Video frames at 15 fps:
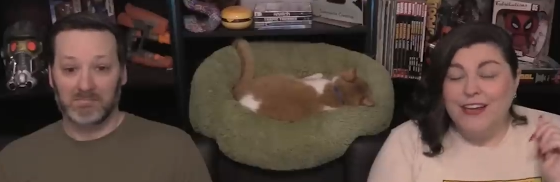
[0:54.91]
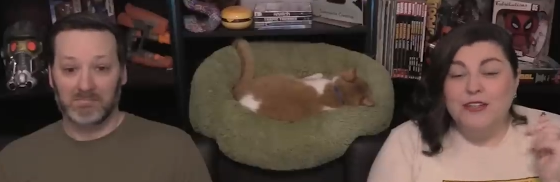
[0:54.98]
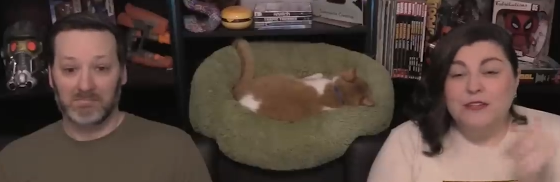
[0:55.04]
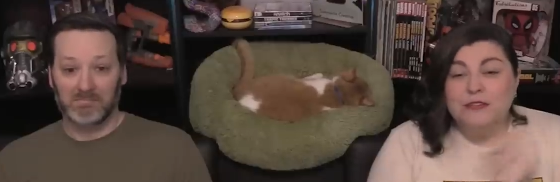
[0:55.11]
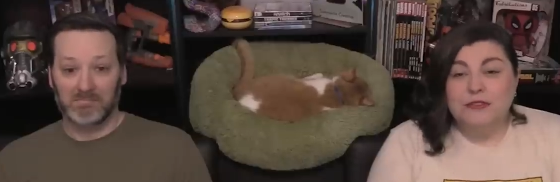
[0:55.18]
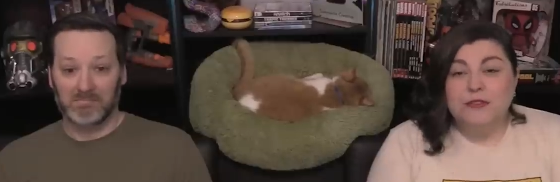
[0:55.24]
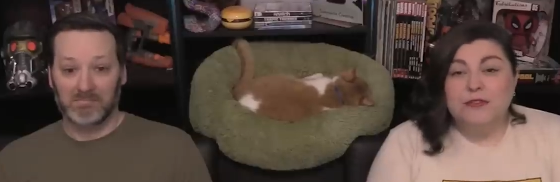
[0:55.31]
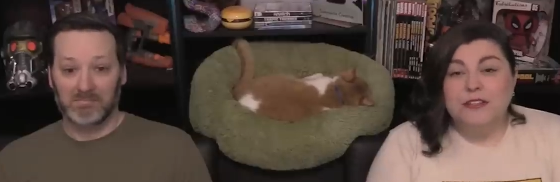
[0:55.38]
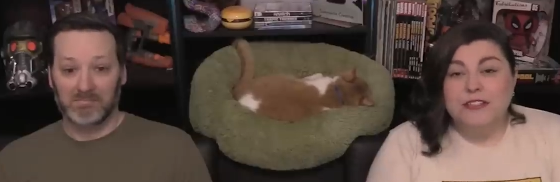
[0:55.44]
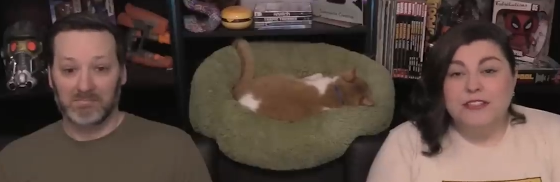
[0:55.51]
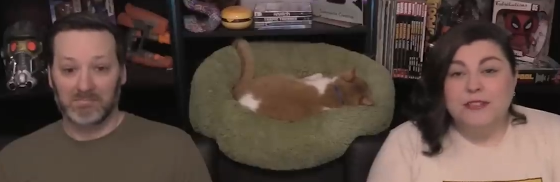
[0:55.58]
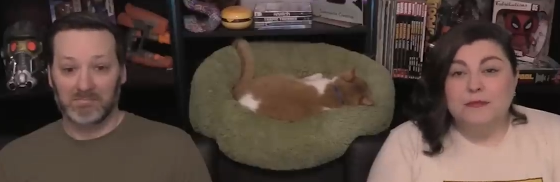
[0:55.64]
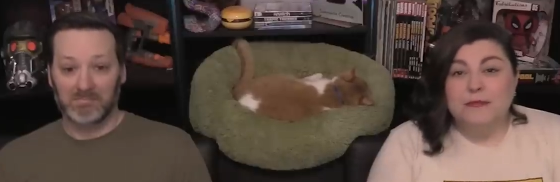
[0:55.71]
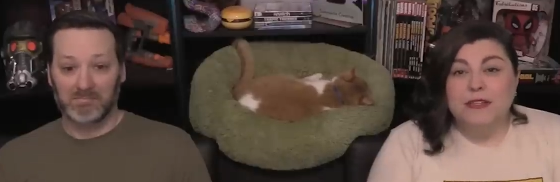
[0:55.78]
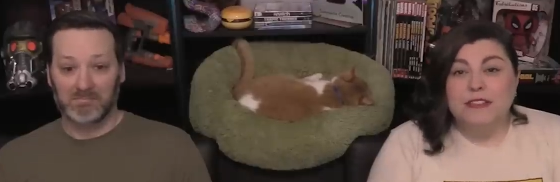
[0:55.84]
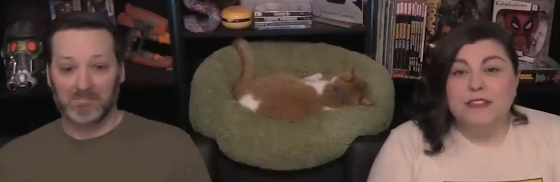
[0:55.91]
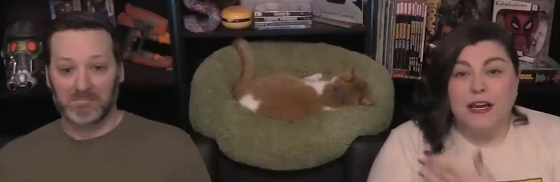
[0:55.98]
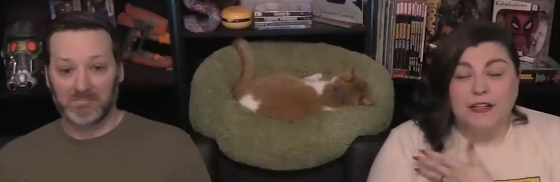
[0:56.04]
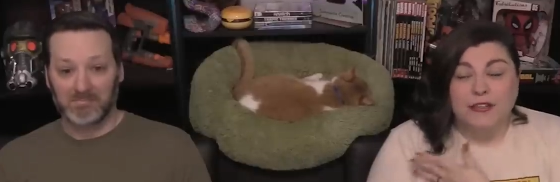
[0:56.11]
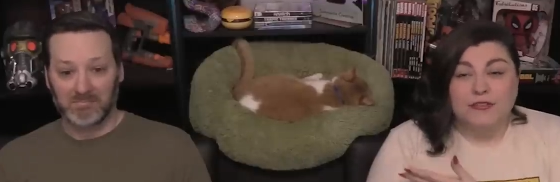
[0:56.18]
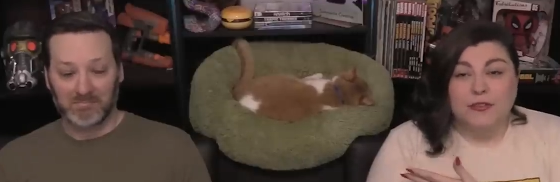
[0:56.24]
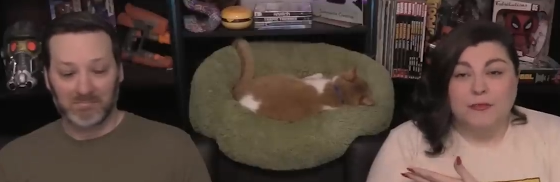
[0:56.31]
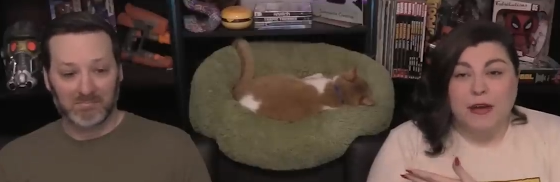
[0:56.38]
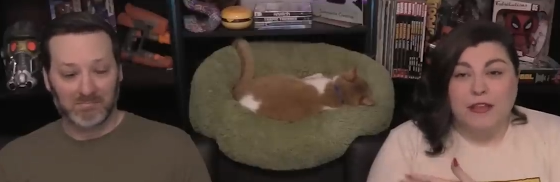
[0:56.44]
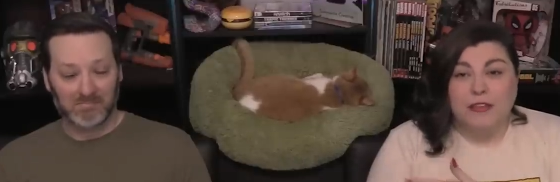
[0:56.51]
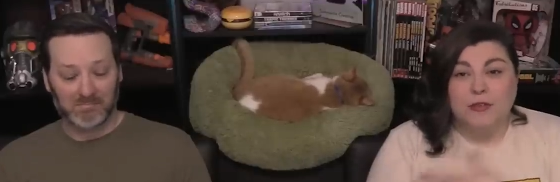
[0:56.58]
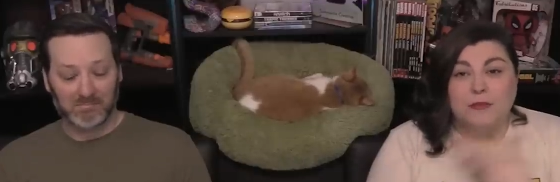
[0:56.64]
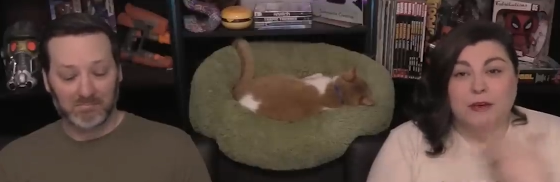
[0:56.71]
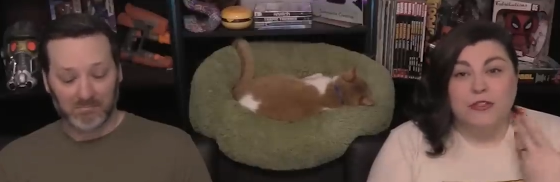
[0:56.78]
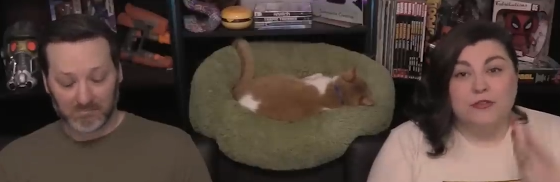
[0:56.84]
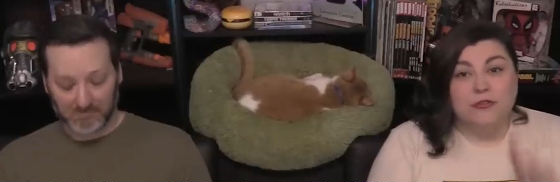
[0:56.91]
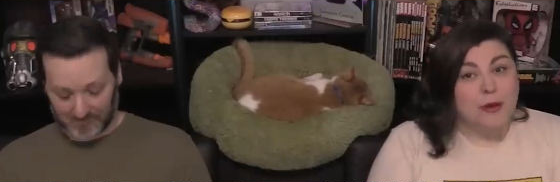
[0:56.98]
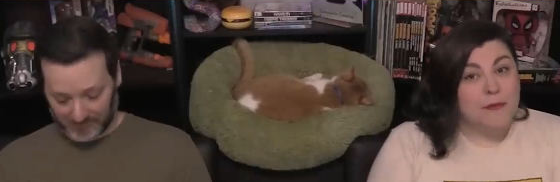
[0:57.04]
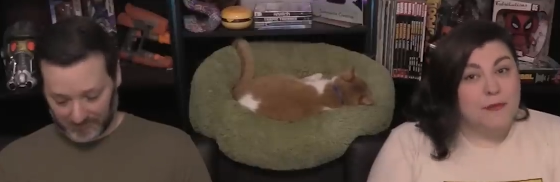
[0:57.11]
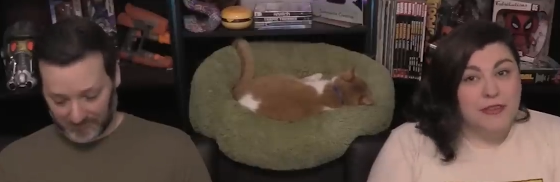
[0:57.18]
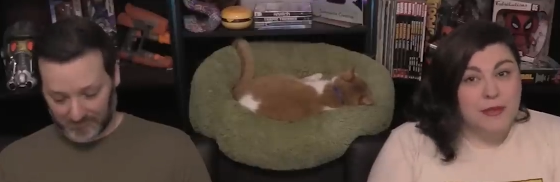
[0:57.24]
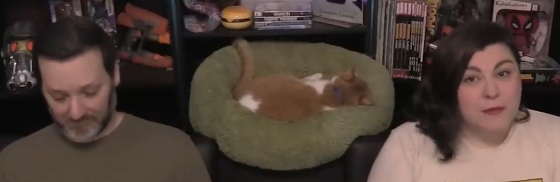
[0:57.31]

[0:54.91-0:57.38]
Speaker 1: You too can submit titles for Matthew by dropping